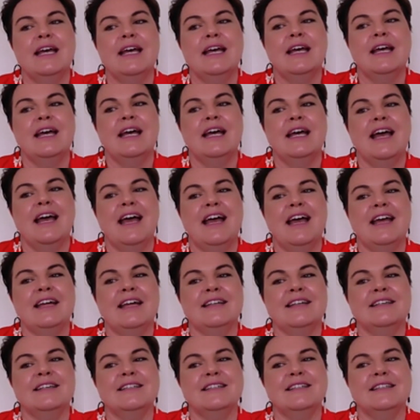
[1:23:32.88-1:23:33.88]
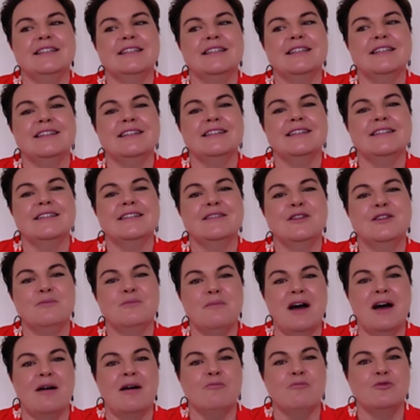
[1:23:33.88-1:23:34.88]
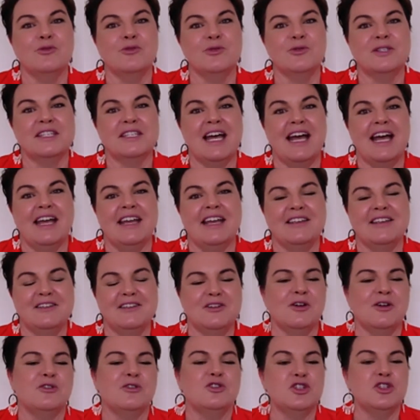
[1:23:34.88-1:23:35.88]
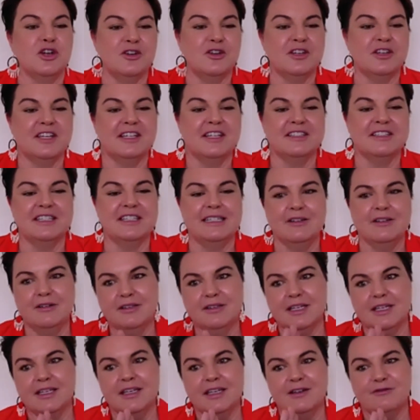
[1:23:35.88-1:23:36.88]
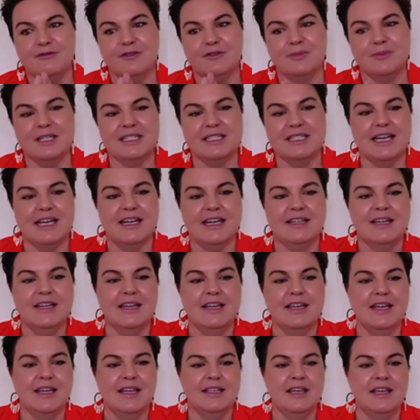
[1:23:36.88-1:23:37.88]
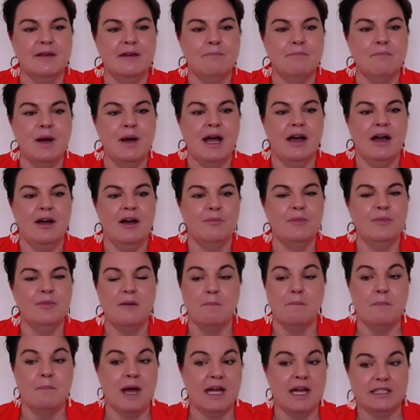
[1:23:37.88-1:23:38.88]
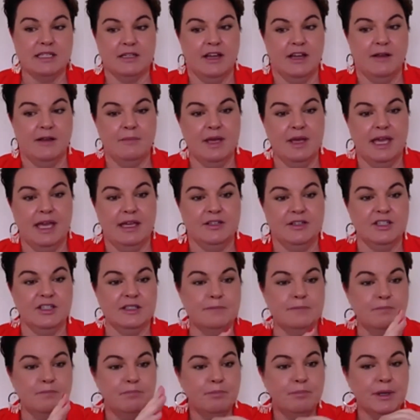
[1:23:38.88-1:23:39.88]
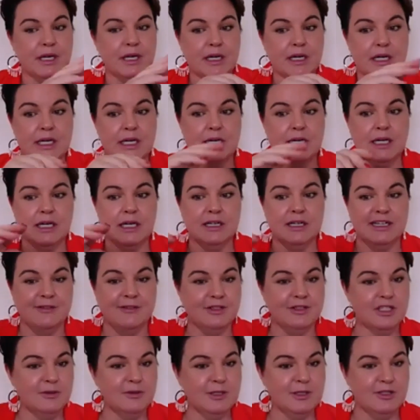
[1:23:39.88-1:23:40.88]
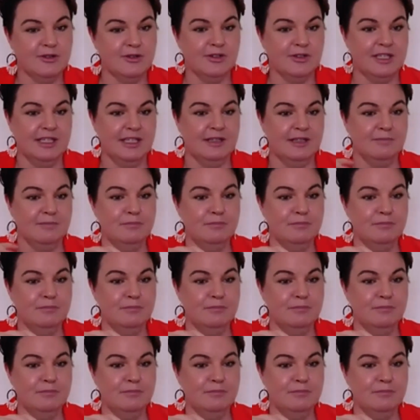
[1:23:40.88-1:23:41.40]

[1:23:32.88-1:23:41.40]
and the mum will say, you know, jokingly, oh, they get it from their dad. Yet mum, much like me, just never stops talking,